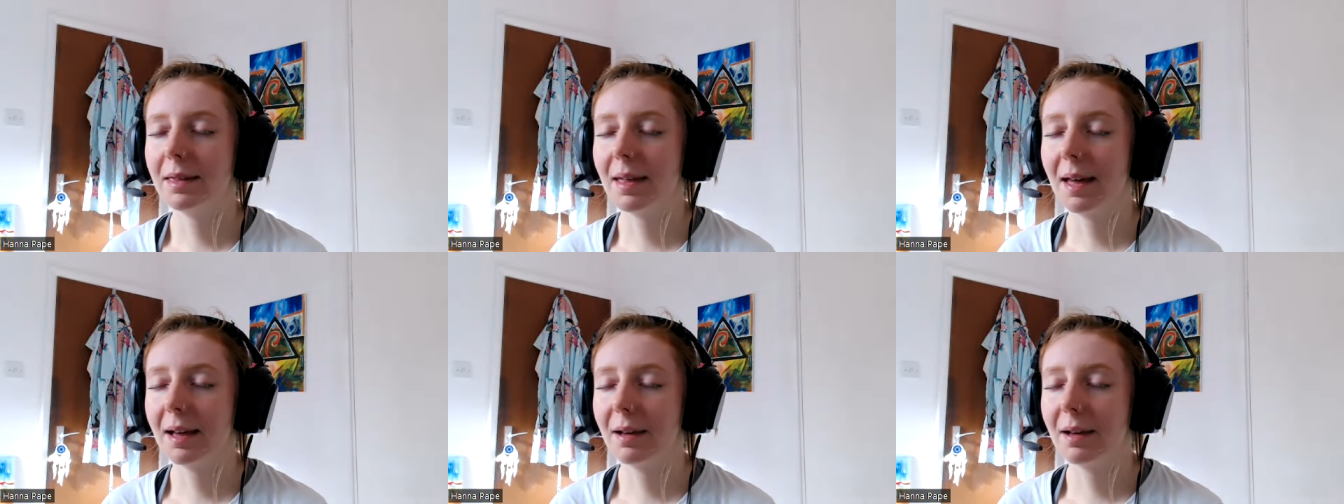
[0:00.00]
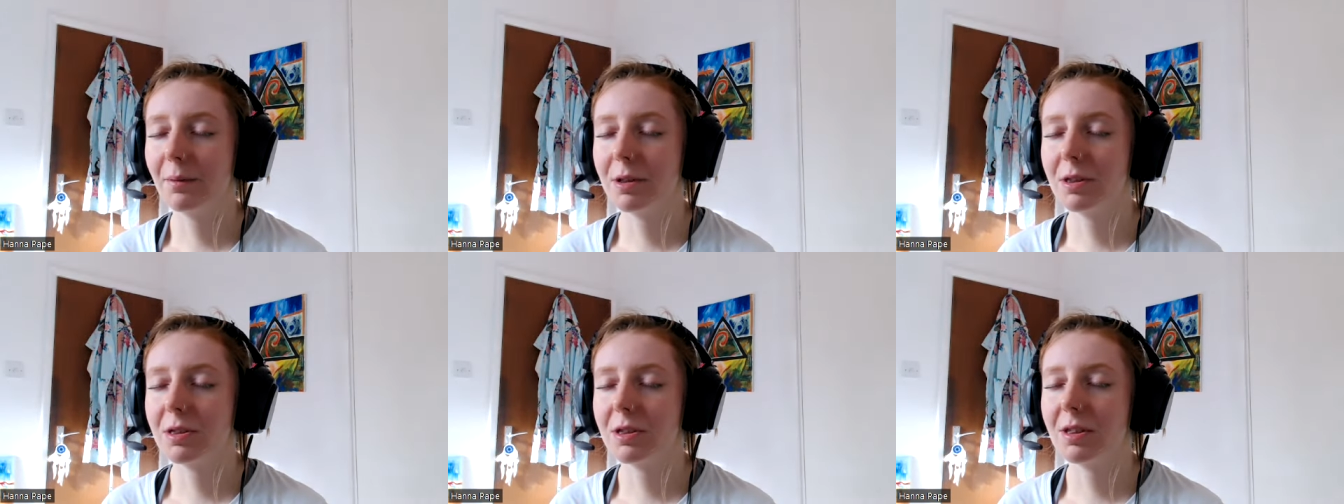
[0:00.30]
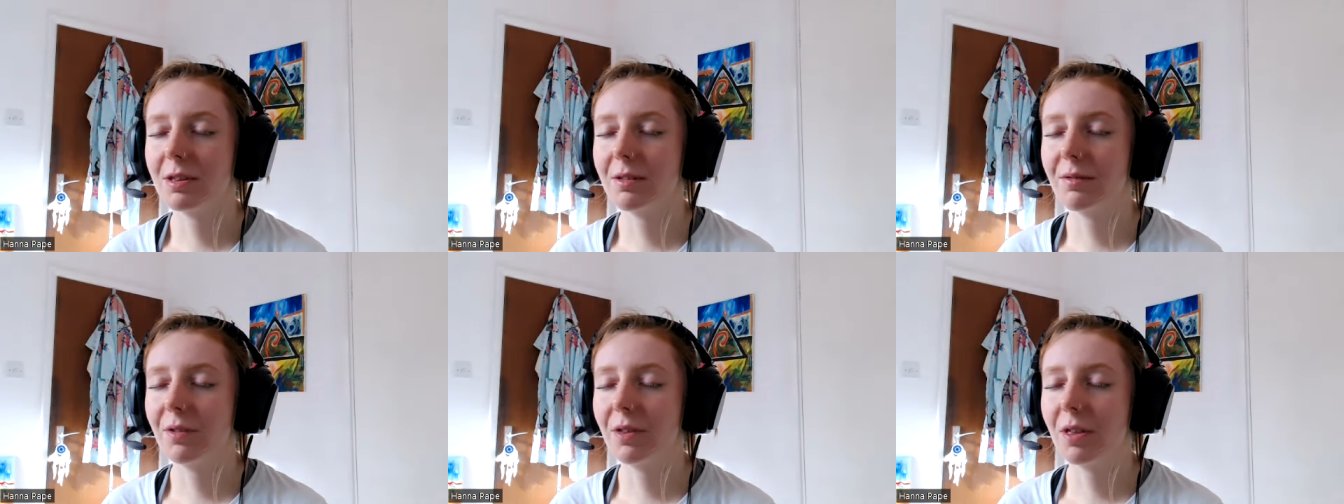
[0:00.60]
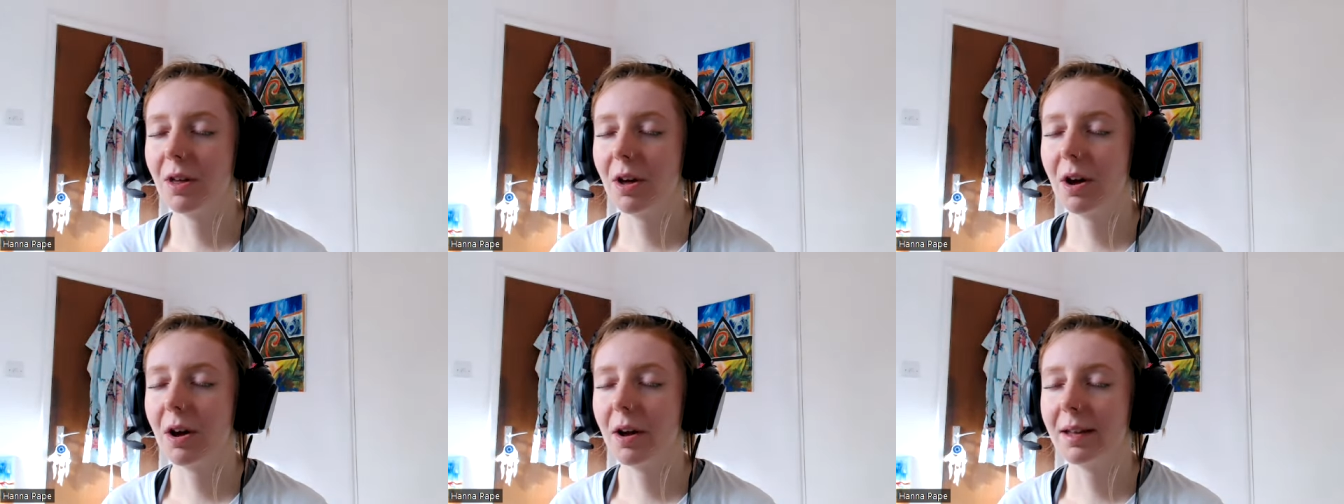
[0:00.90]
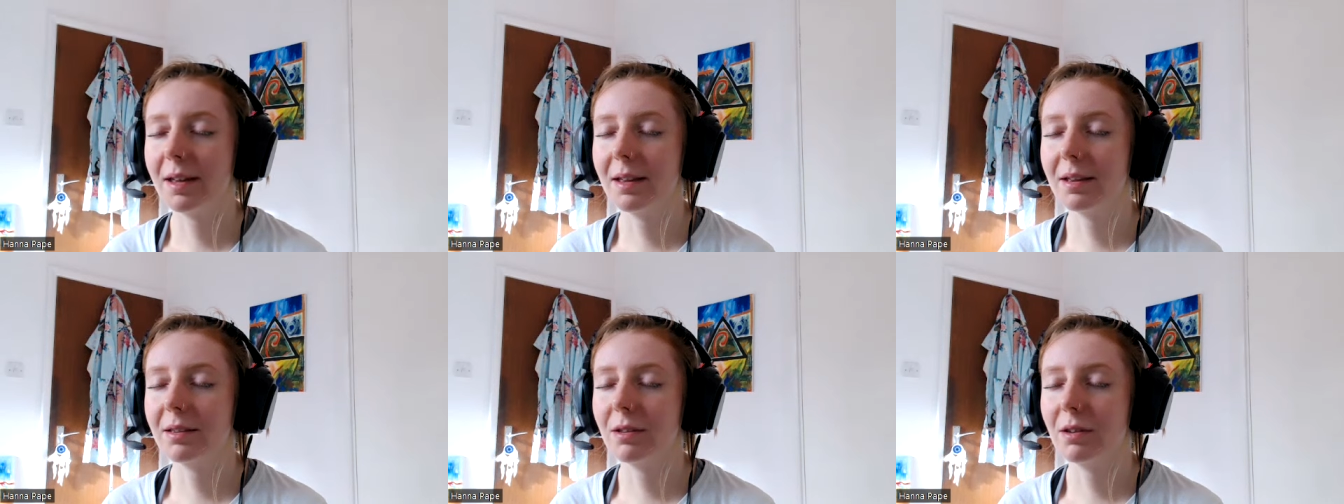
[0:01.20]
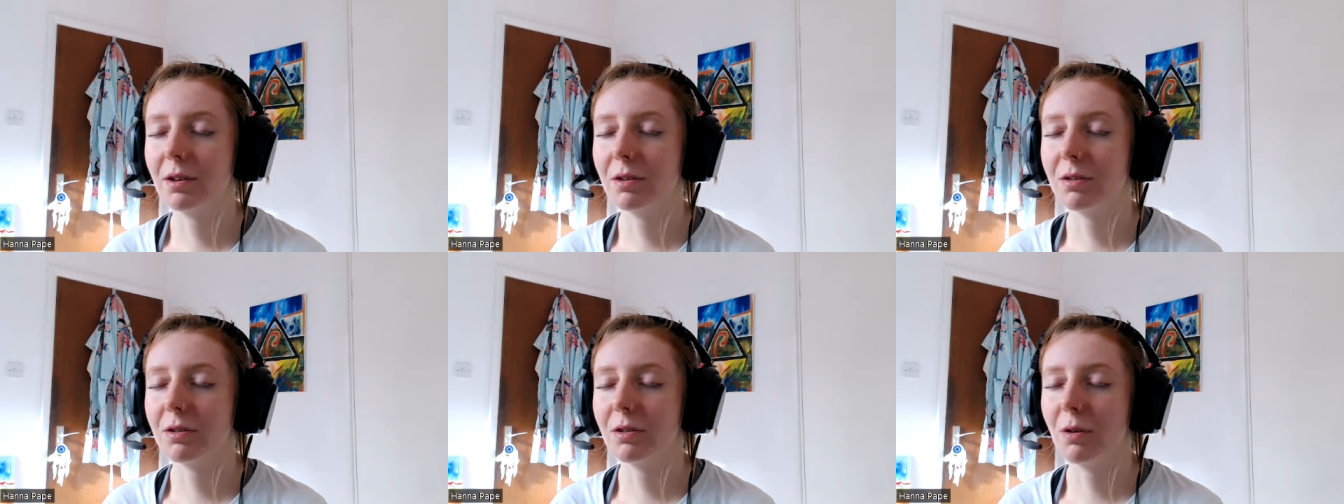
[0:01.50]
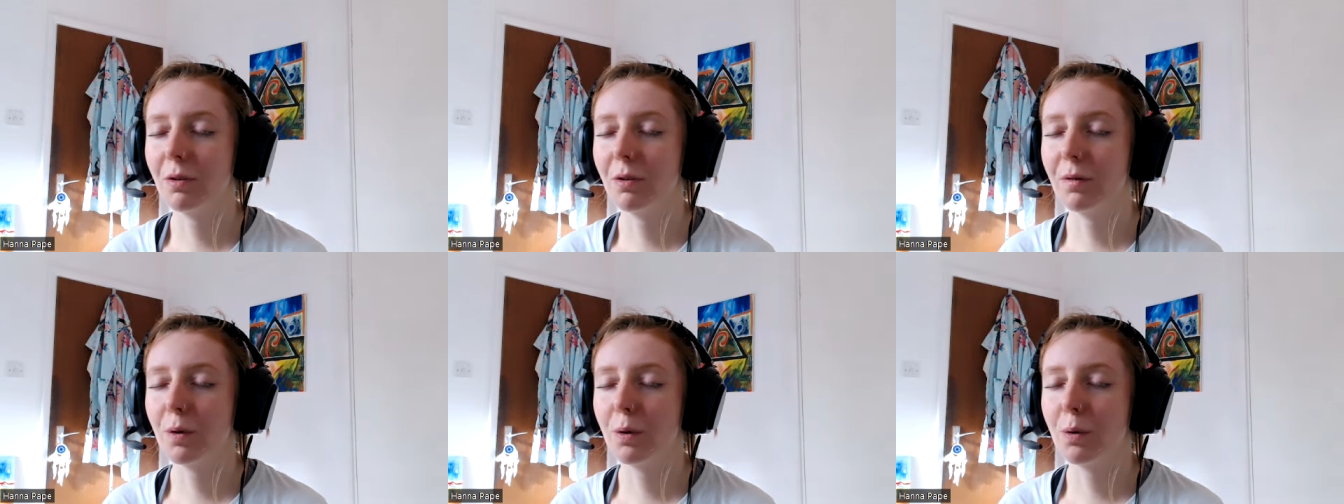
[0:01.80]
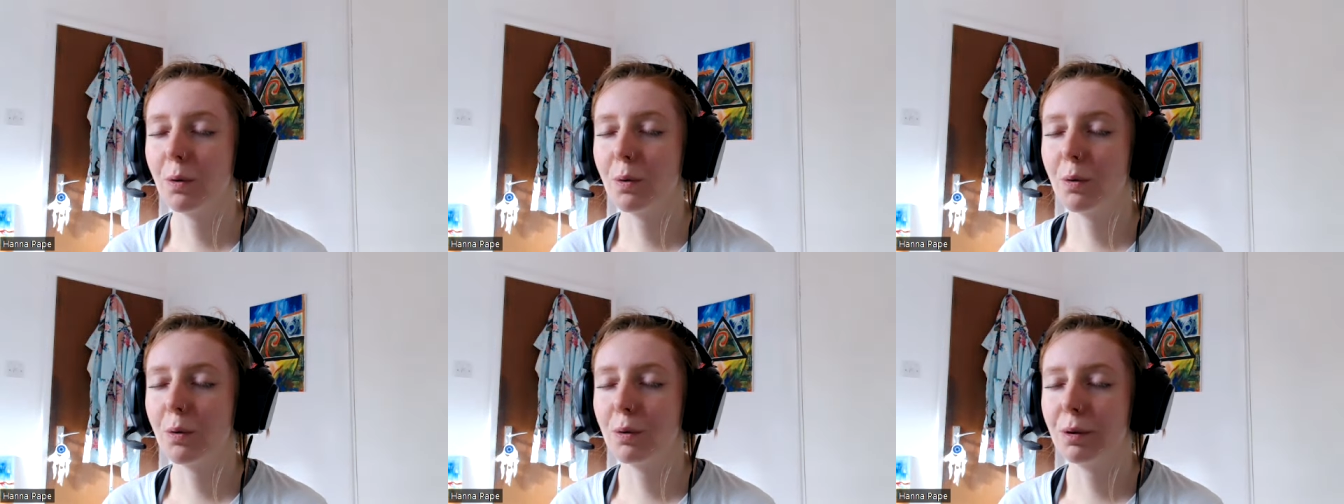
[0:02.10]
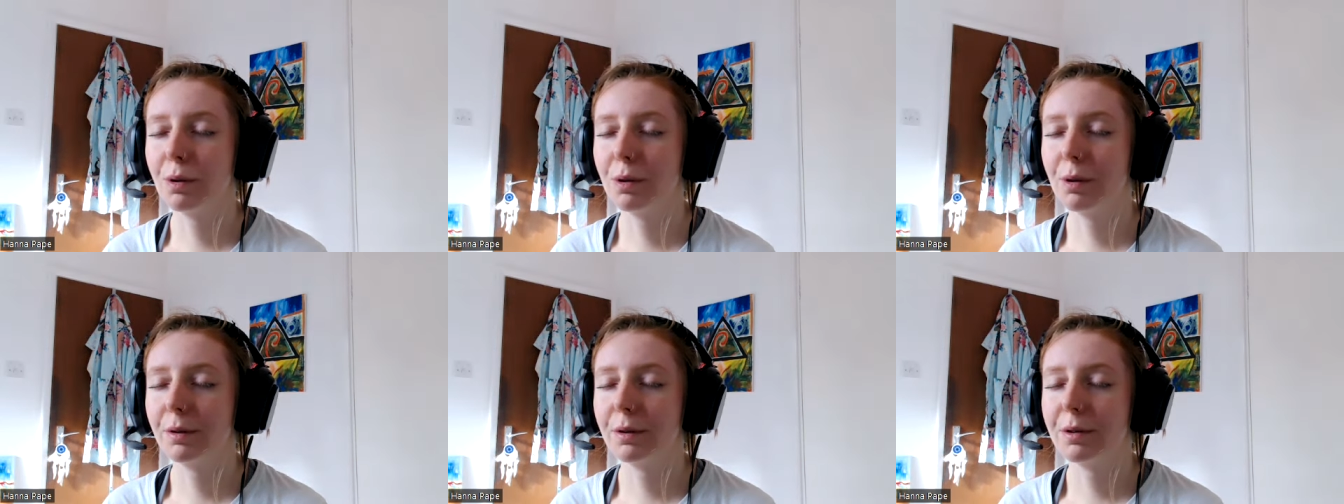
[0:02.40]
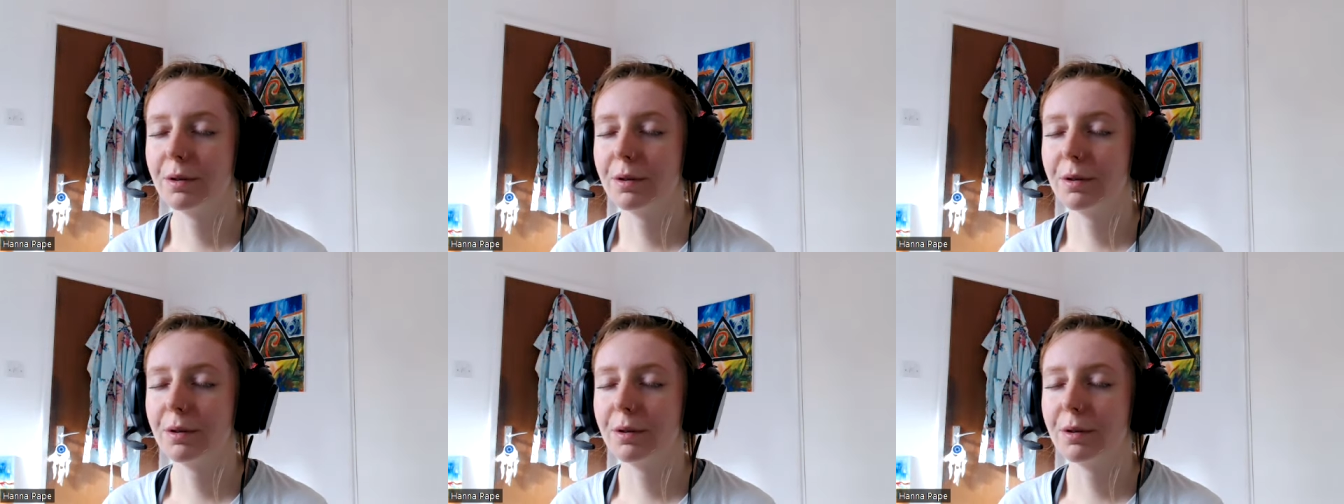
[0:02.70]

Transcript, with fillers: that which is for the highest good of all